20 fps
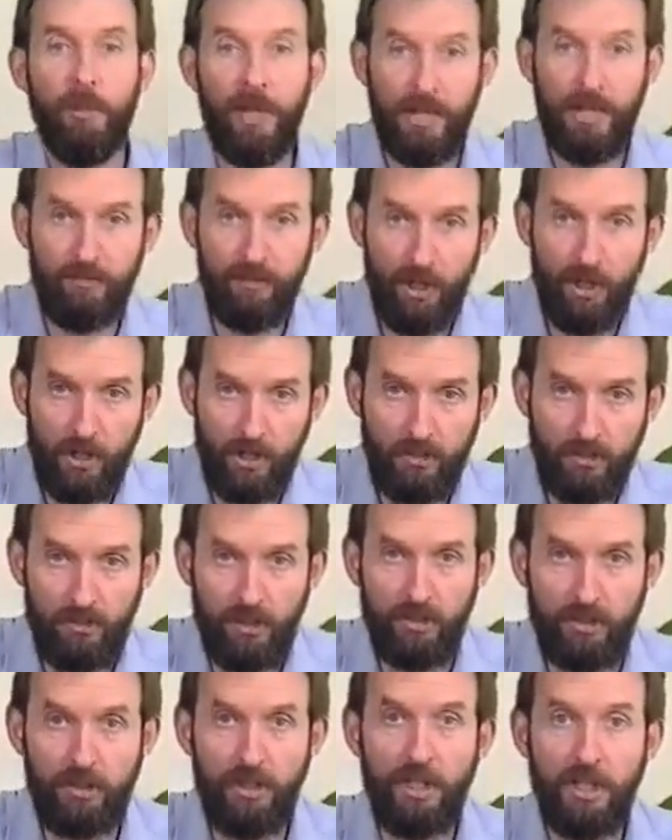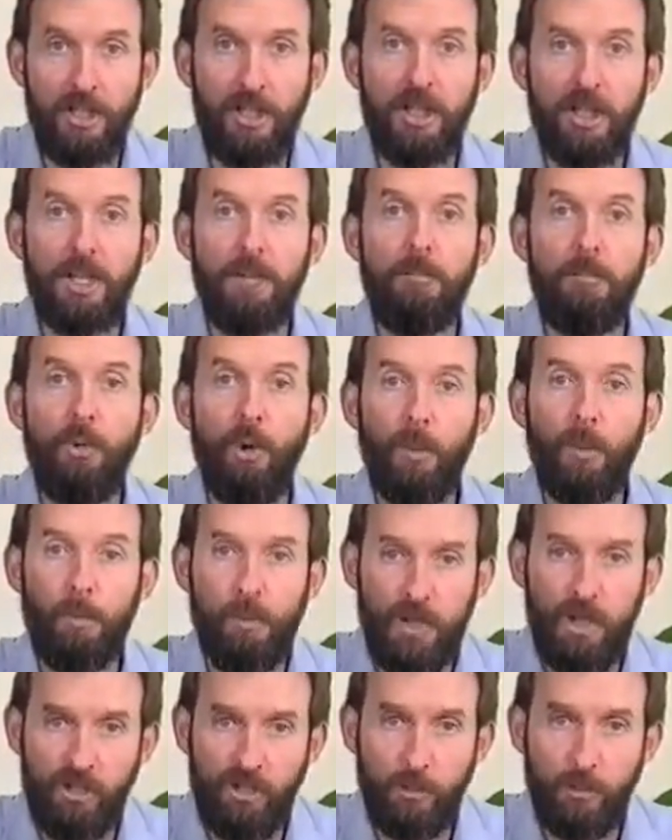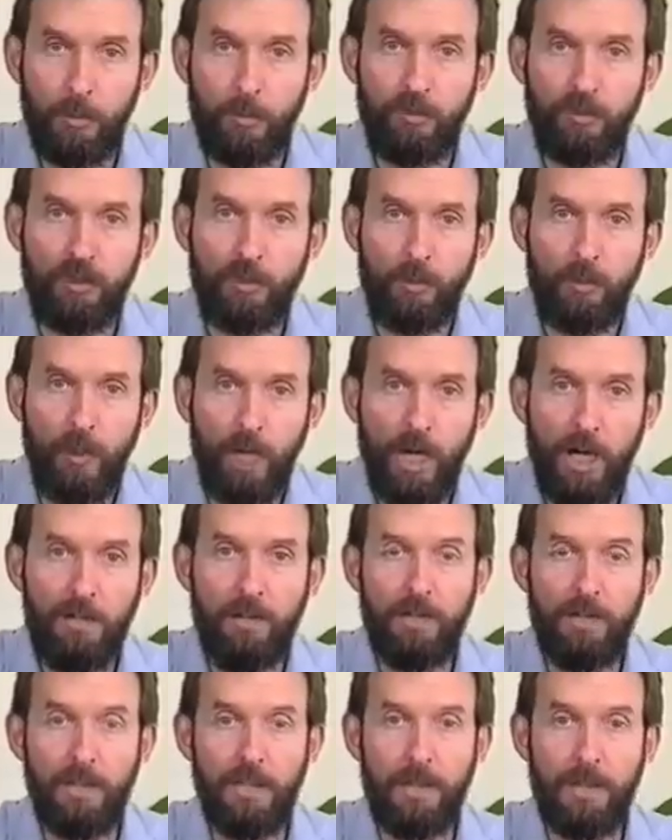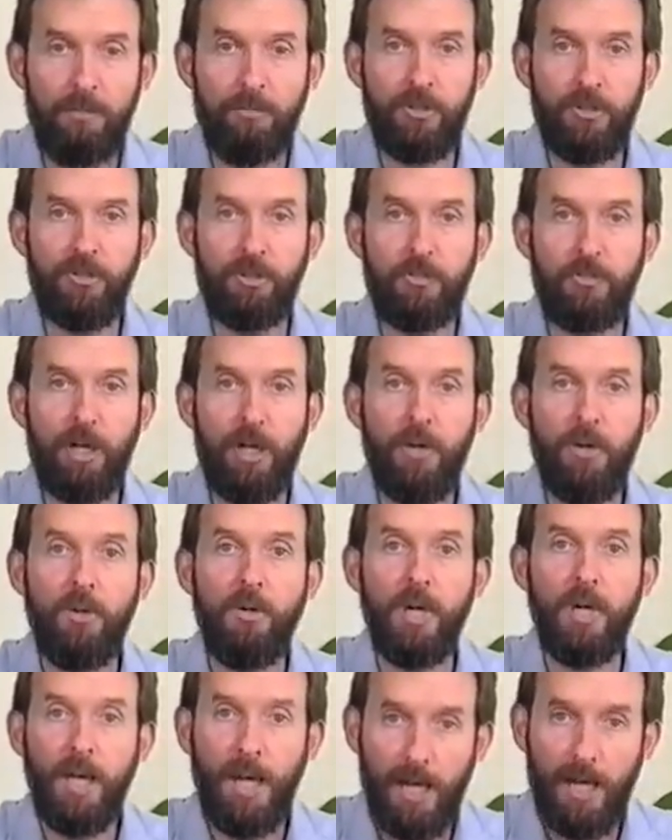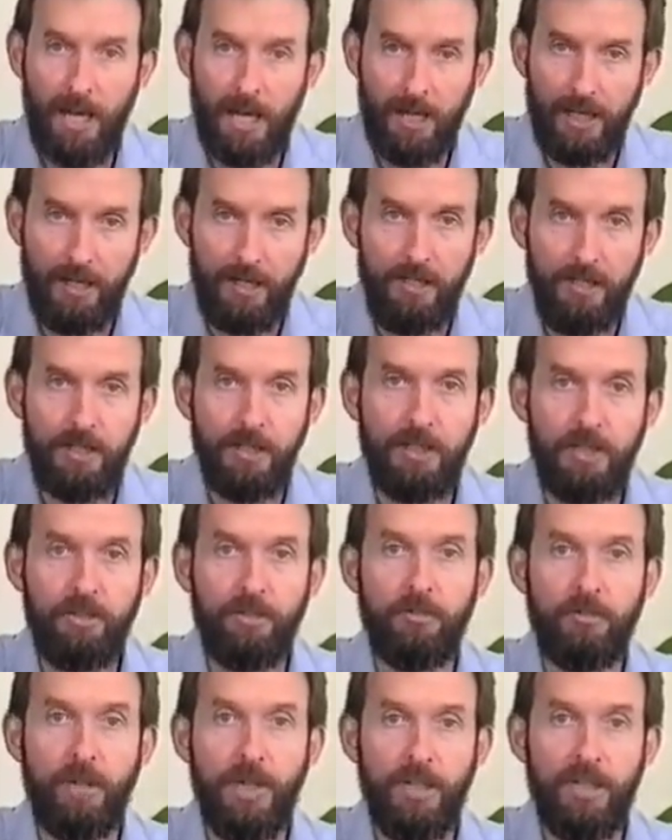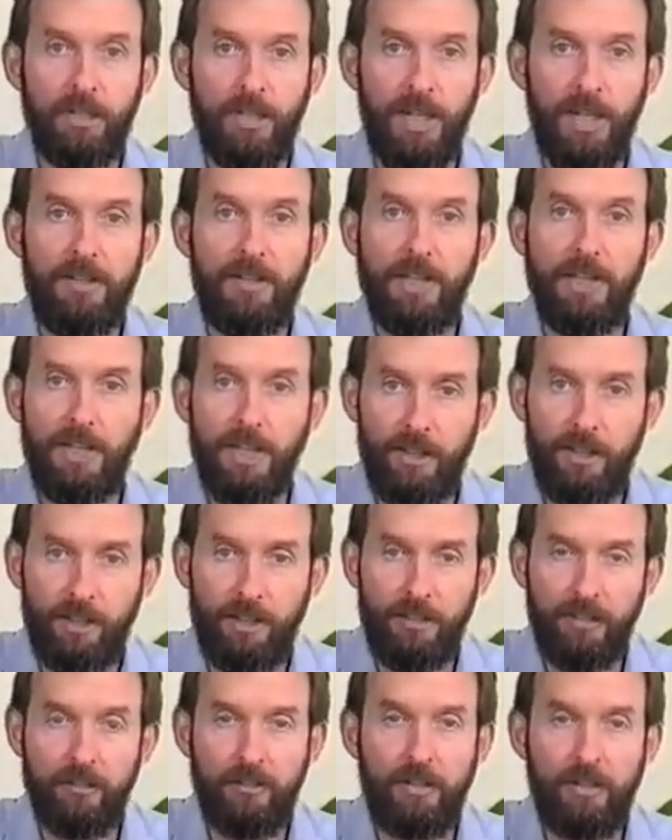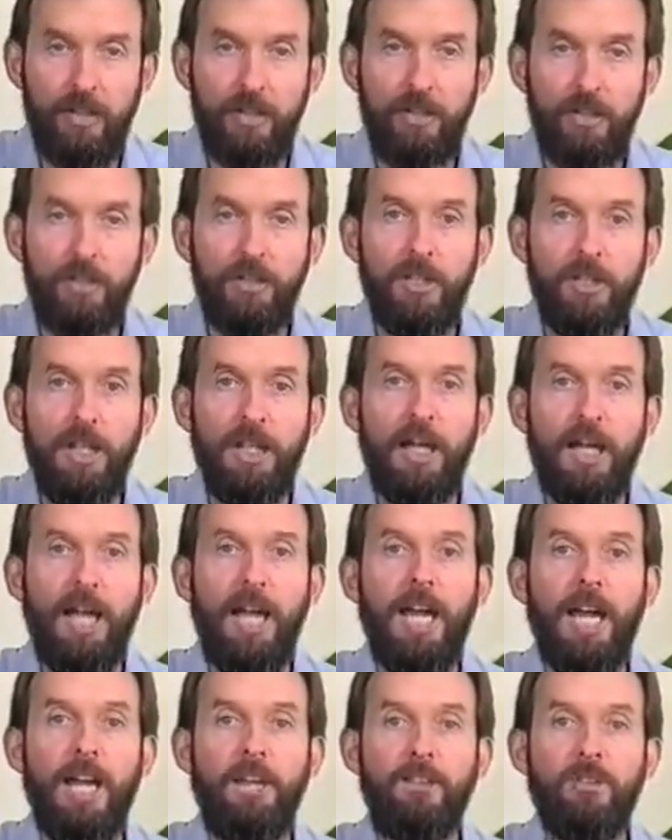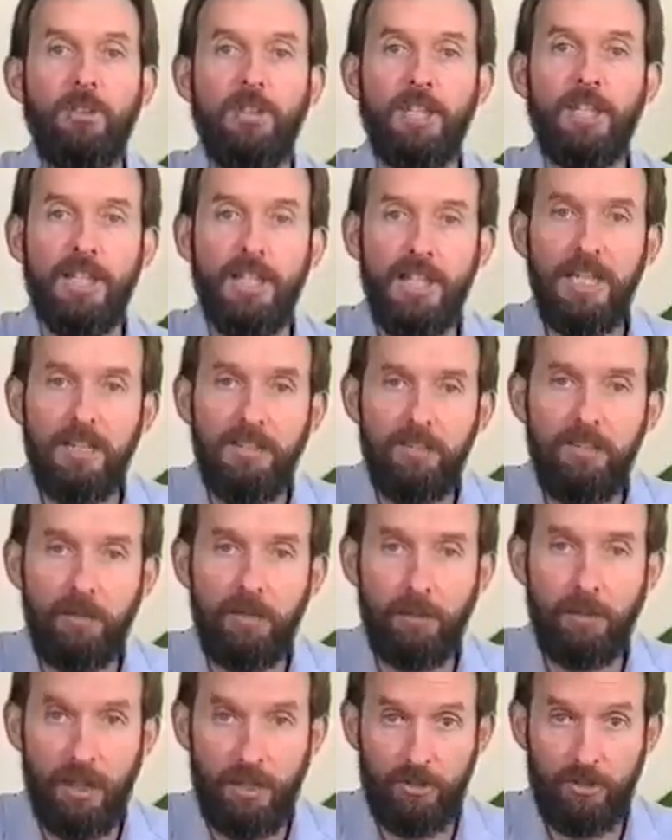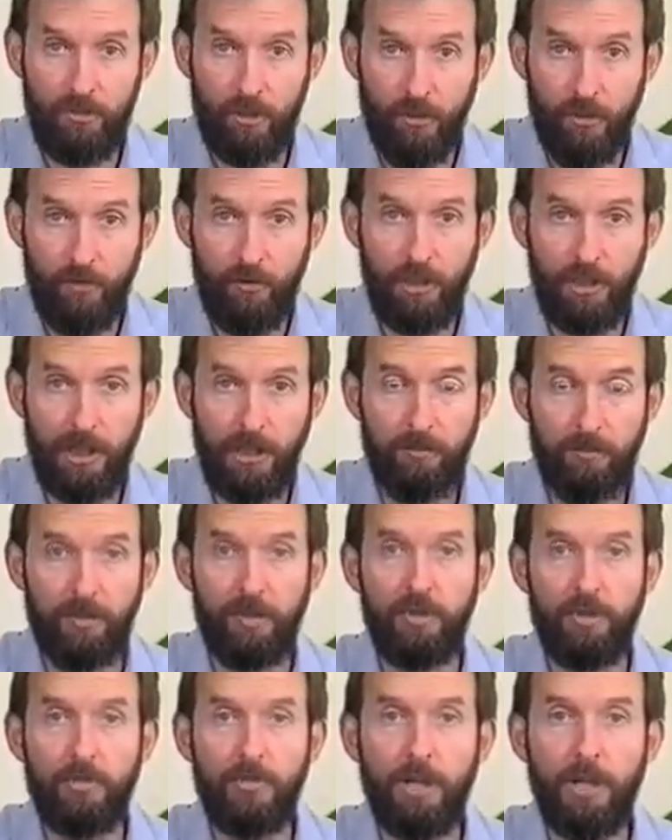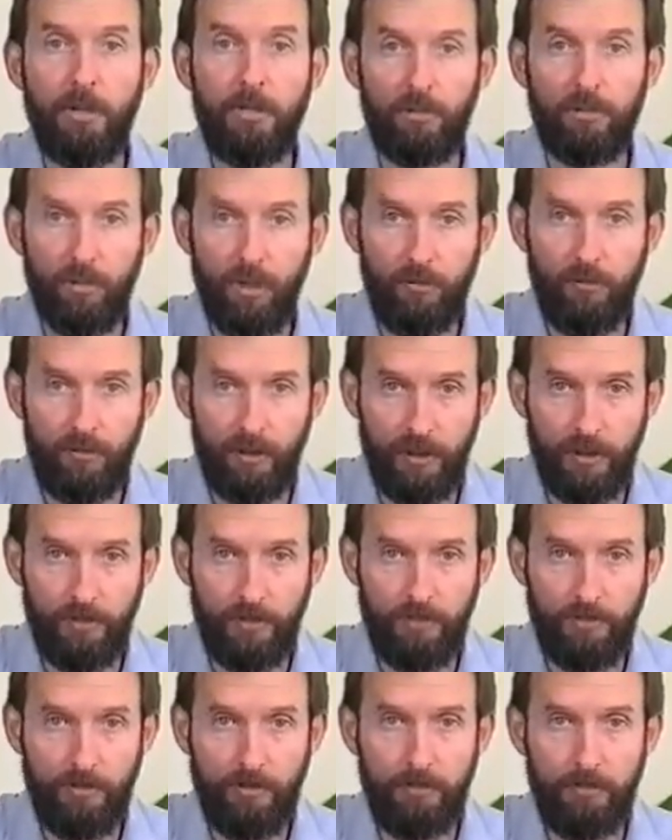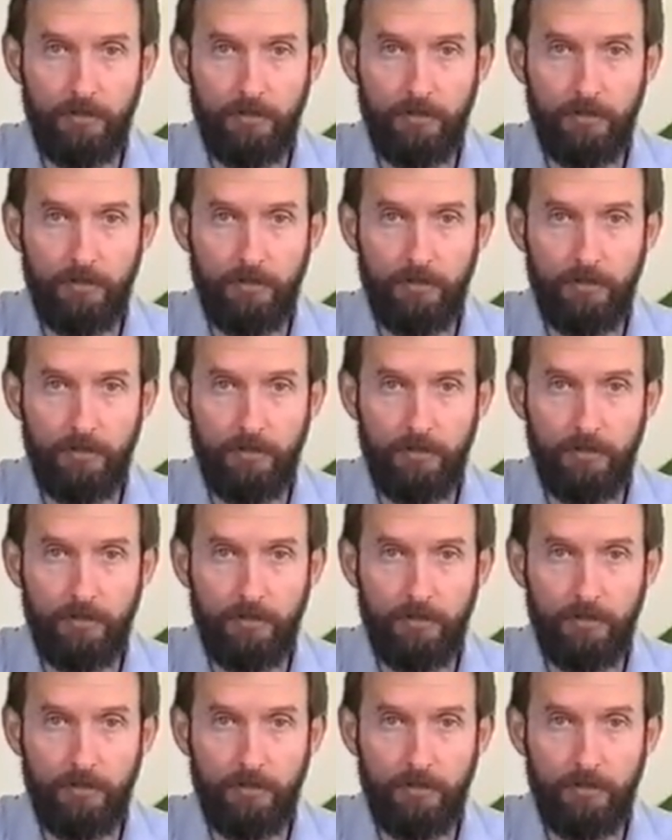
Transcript: You may have noticed that more pressure is required on the lips as you blow harder to maintain the clarity of drone, and you can ease the pressure off your lips as you blow softer.